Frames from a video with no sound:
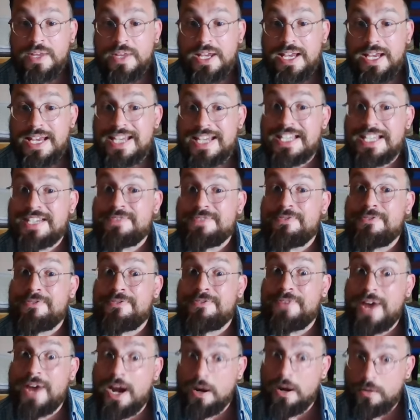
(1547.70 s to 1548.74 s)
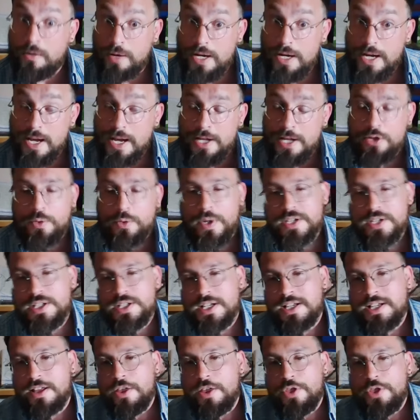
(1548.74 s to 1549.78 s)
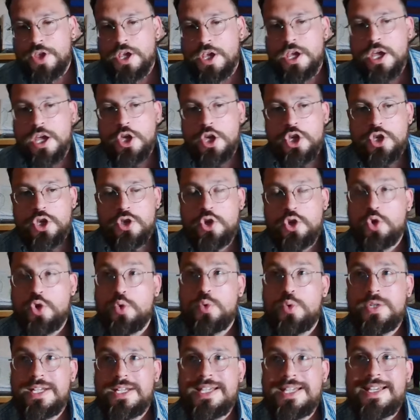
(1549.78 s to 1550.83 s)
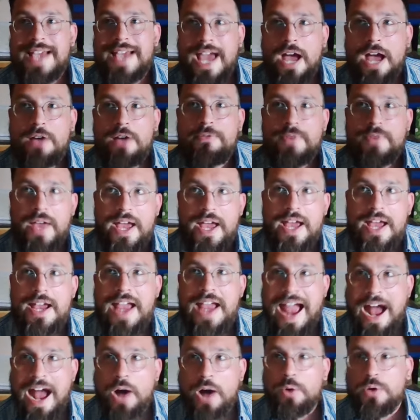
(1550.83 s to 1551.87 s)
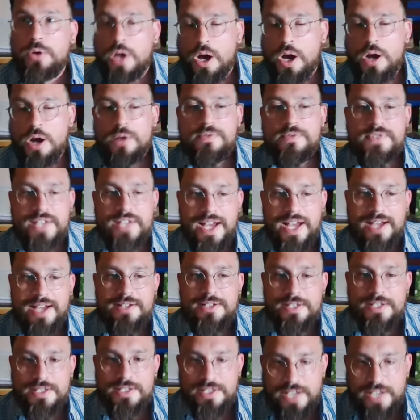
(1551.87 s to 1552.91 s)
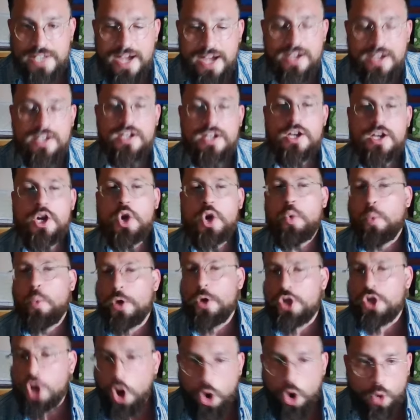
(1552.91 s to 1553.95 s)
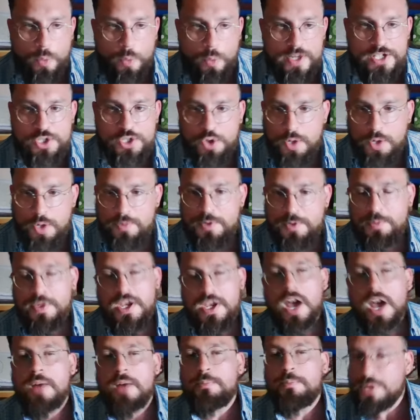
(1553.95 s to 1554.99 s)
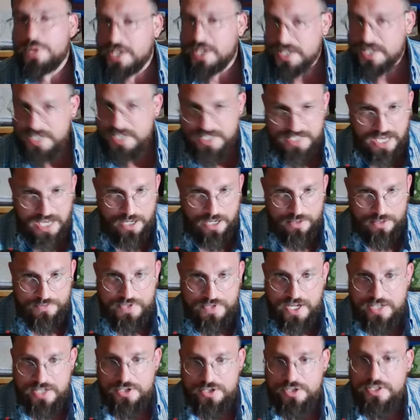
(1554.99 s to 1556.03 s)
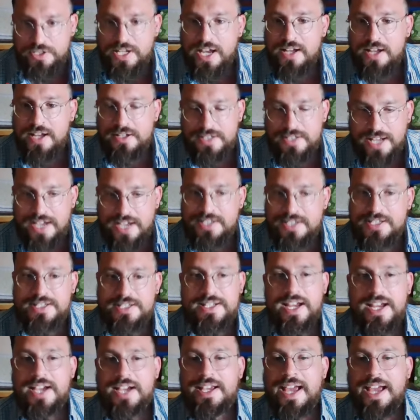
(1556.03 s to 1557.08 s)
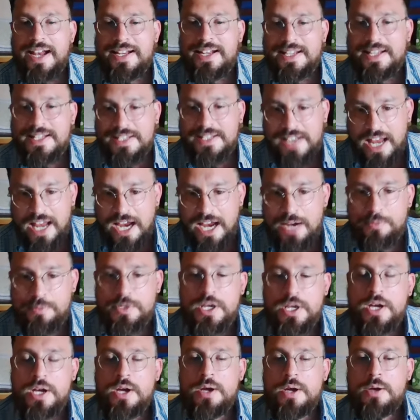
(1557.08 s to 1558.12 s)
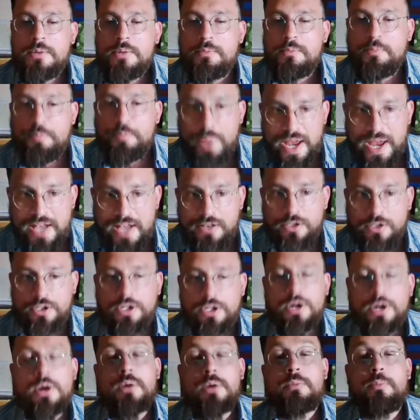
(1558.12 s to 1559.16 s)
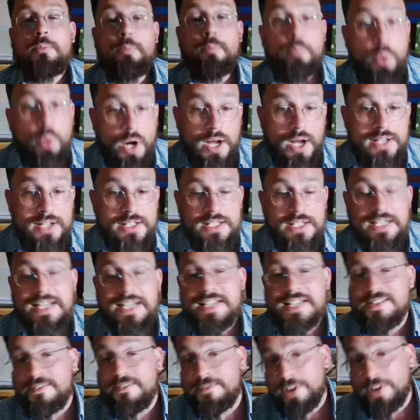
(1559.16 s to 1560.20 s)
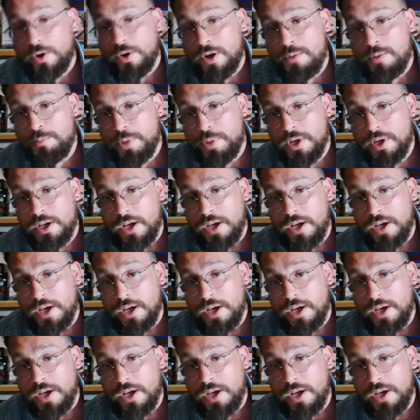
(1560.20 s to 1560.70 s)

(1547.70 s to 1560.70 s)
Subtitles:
is very interesting. The UDFA out of Texas Tech, which always trips me up because he's out of Texas Tech and he's named Baylor. But he's a very big